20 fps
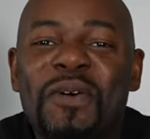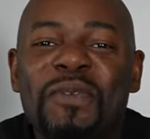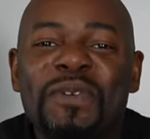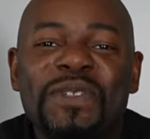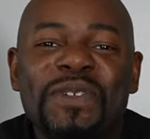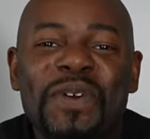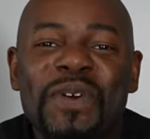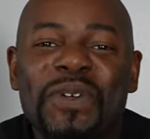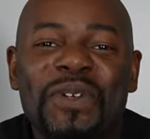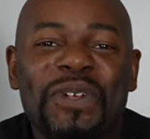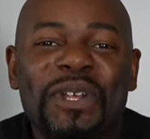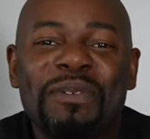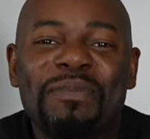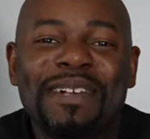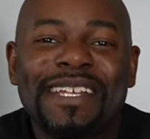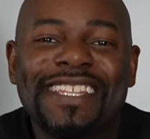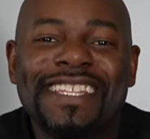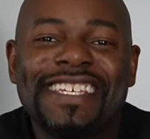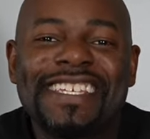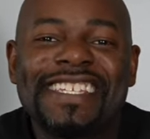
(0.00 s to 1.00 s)
What's going on
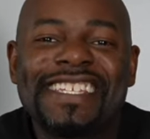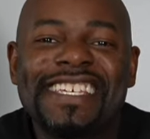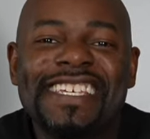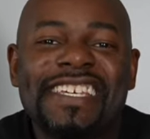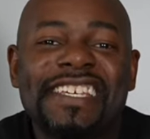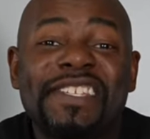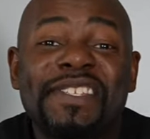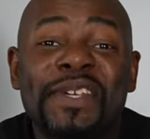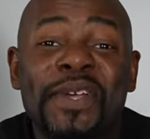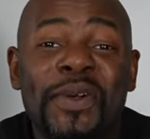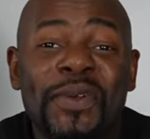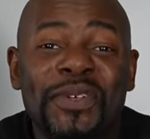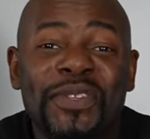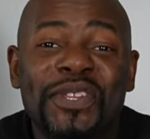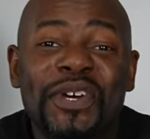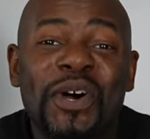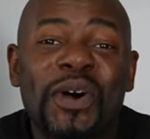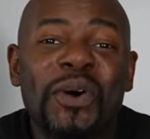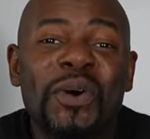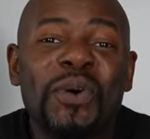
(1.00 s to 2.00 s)
everybody? This is Cody,
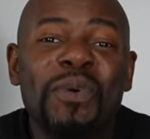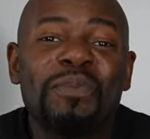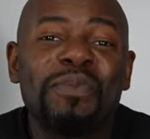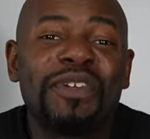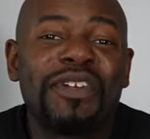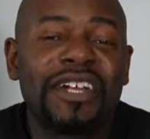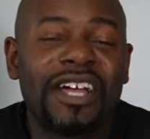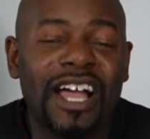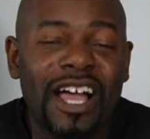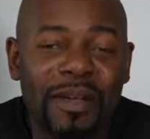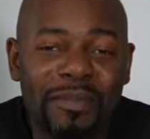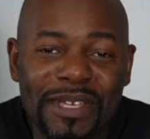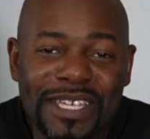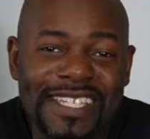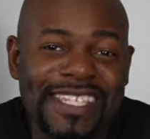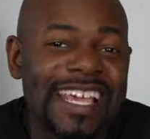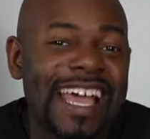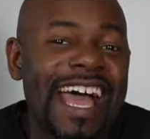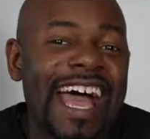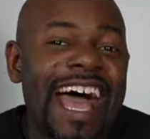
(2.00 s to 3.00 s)
the home theater
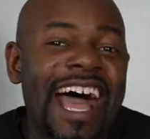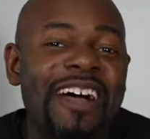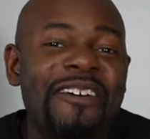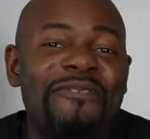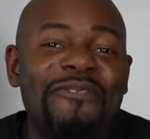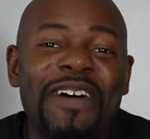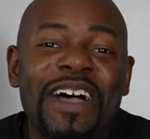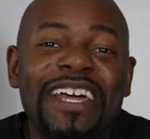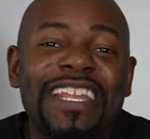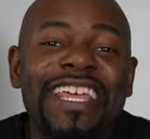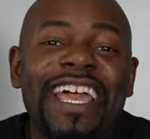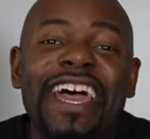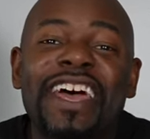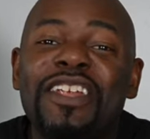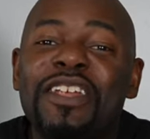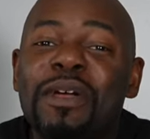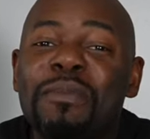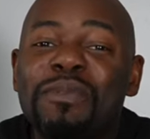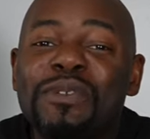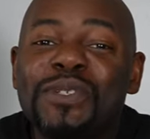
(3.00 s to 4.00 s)
hobbyist. I finally had
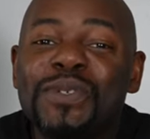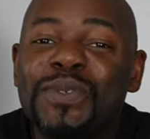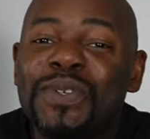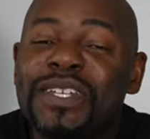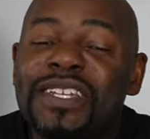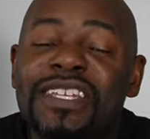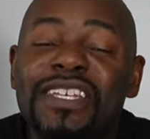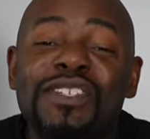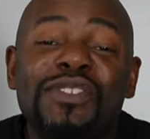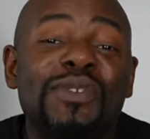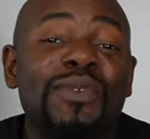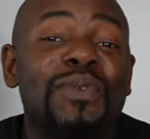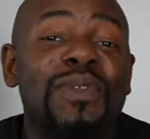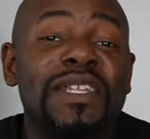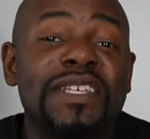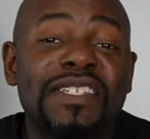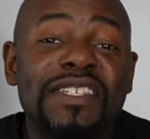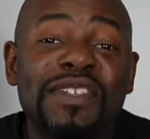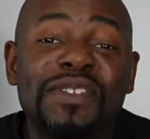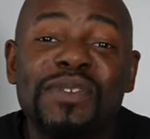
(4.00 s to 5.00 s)
an opportunity to
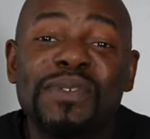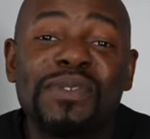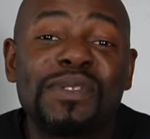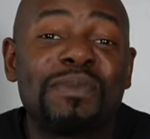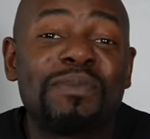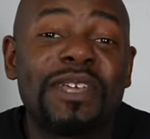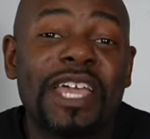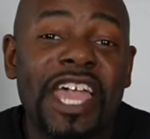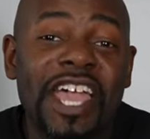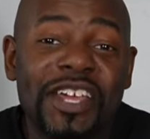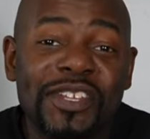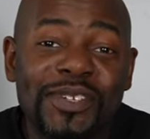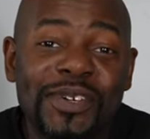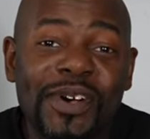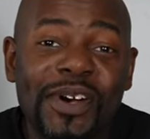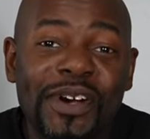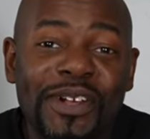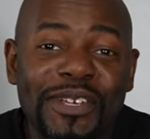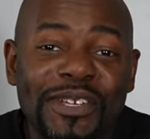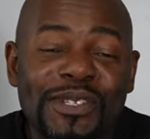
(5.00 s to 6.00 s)
listen to some Kanto
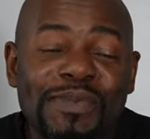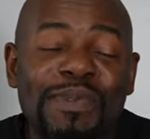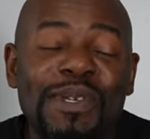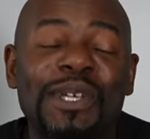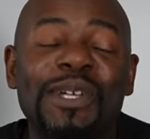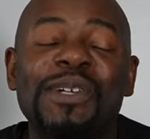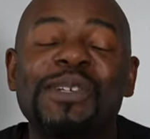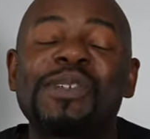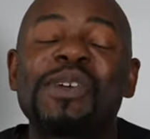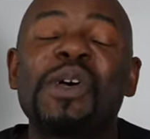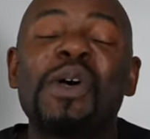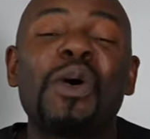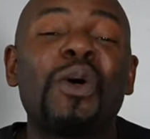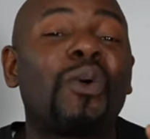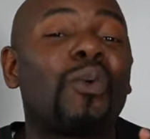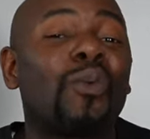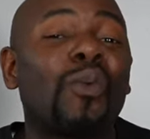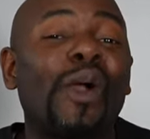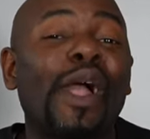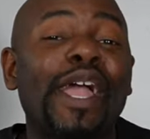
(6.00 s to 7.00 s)
audio speakers
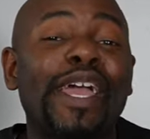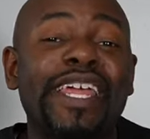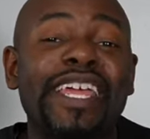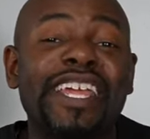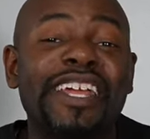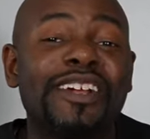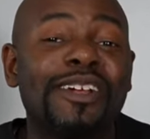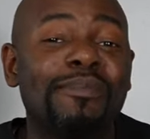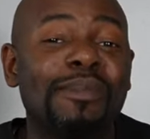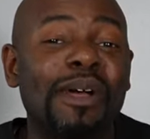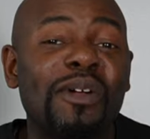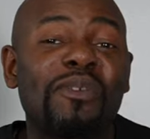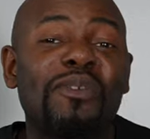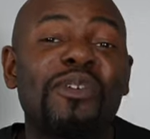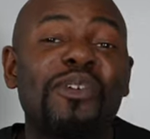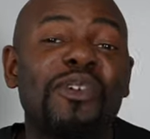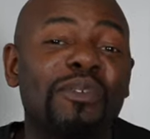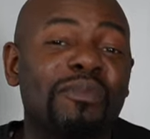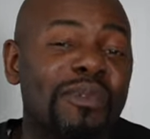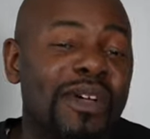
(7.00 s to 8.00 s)
right here in my
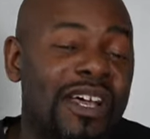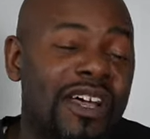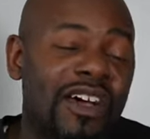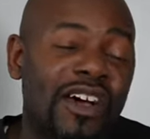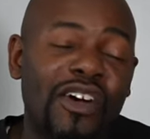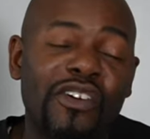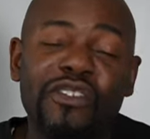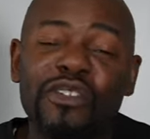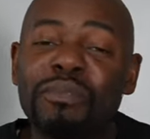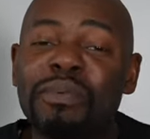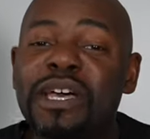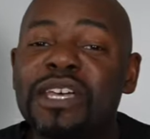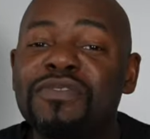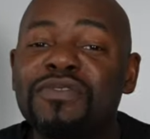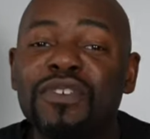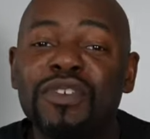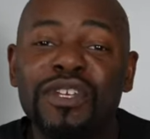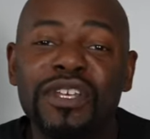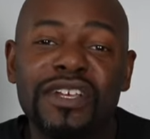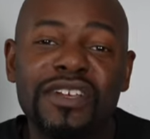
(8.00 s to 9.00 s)
room. Over the past
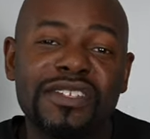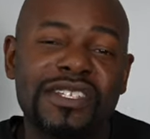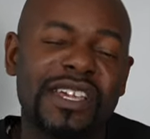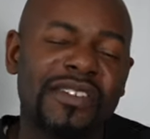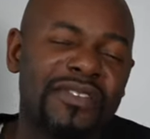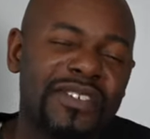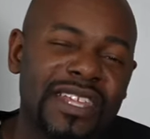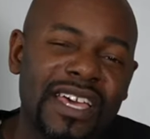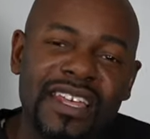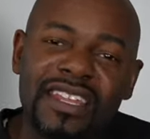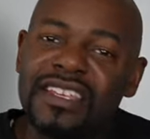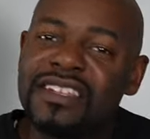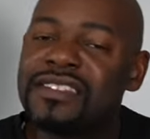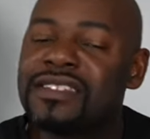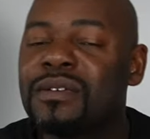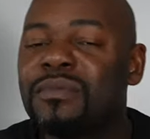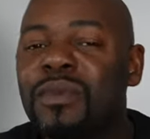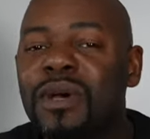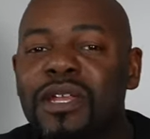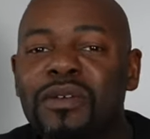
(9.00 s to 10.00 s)
few years, every now and then
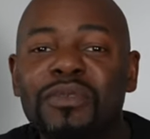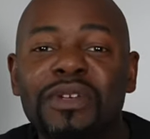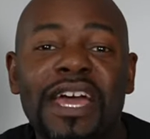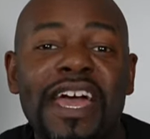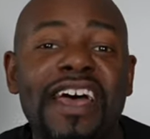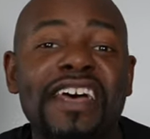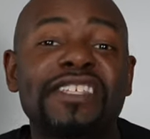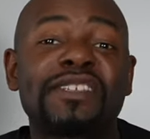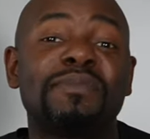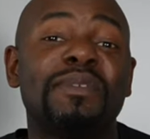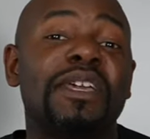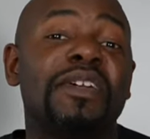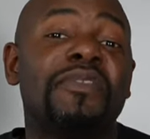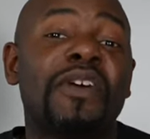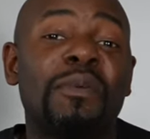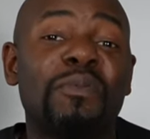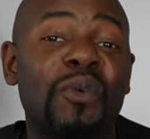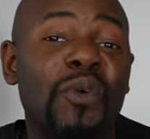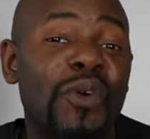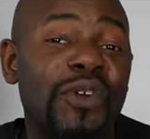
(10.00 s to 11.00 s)
somebody would ask me if
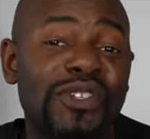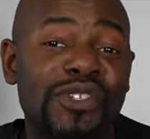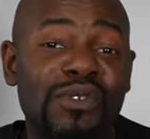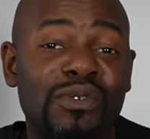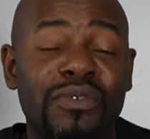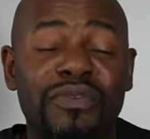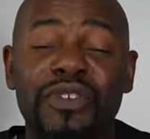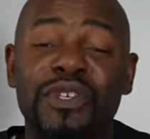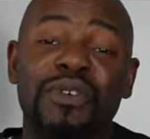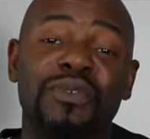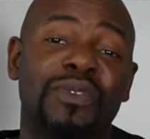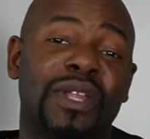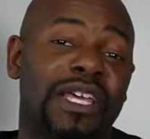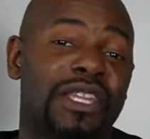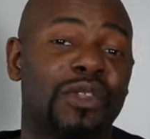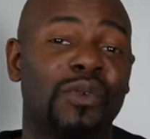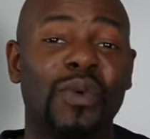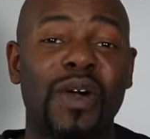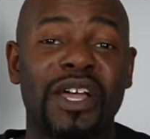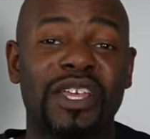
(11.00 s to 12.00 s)
I'm going to review like
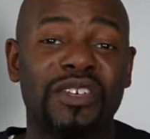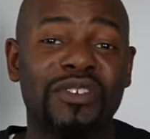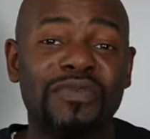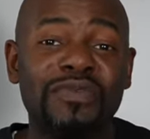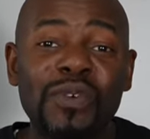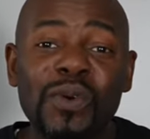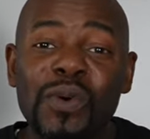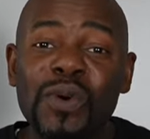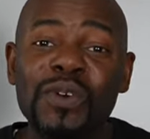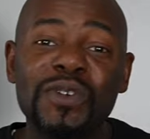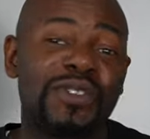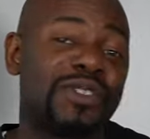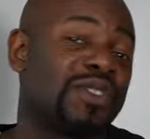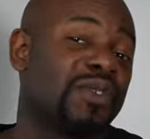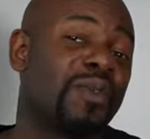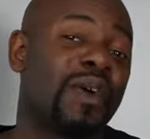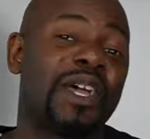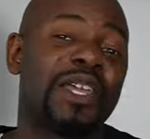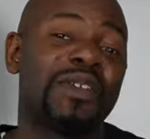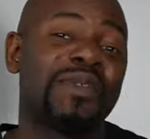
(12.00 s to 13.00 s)
the YU4s or the
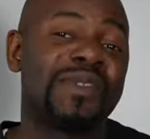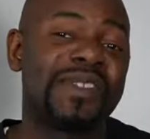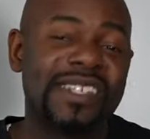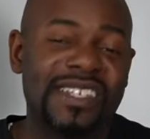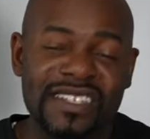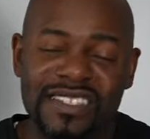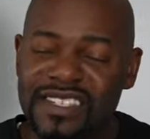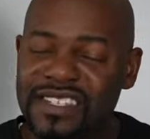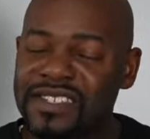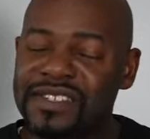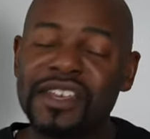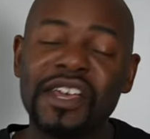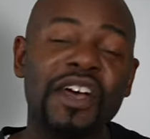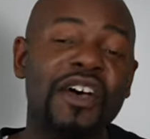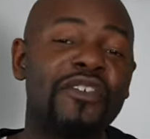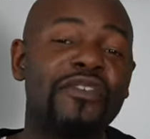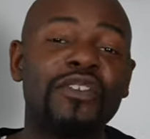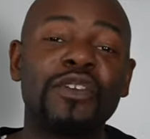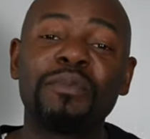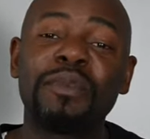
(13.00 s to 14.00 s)
YU6s
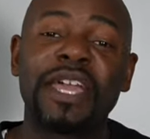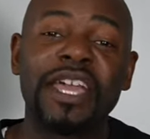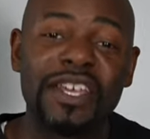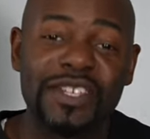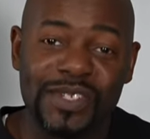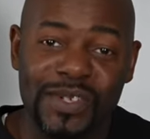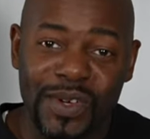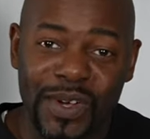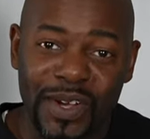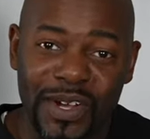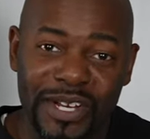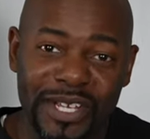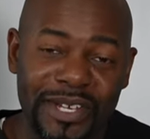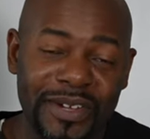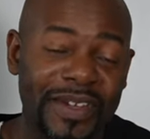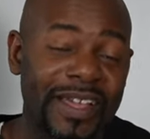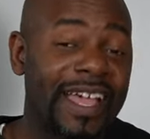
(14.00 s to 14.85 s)
from Kanto Audio,